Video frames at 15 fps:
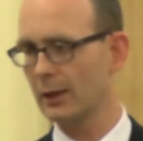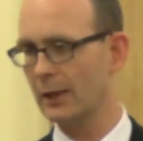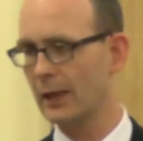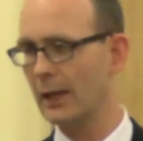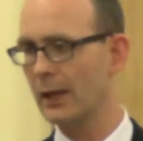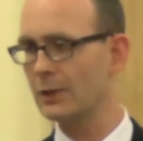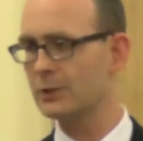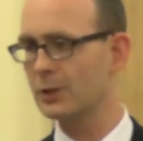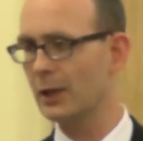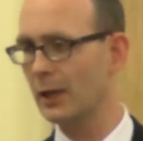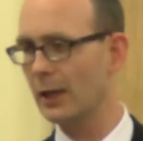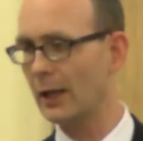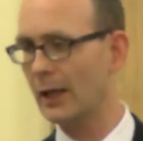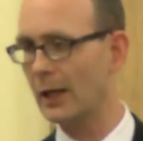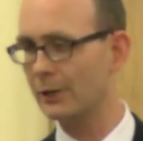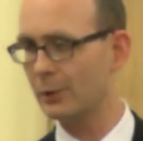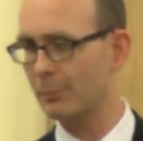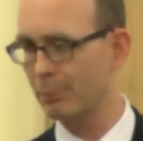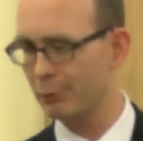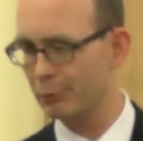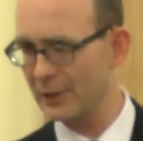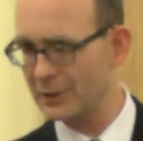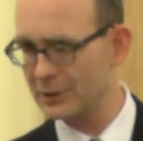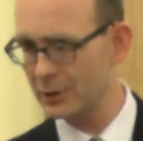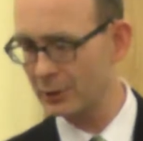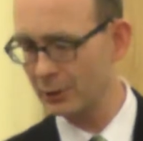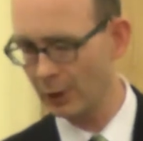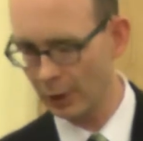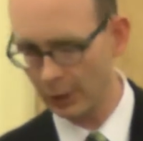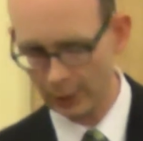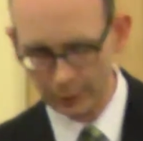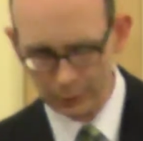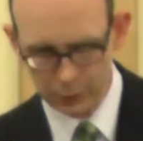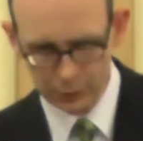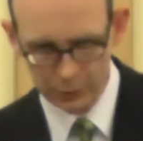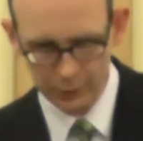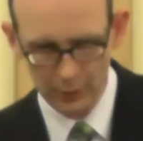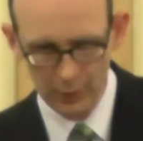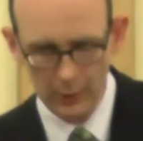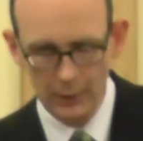Gaza had a prison house.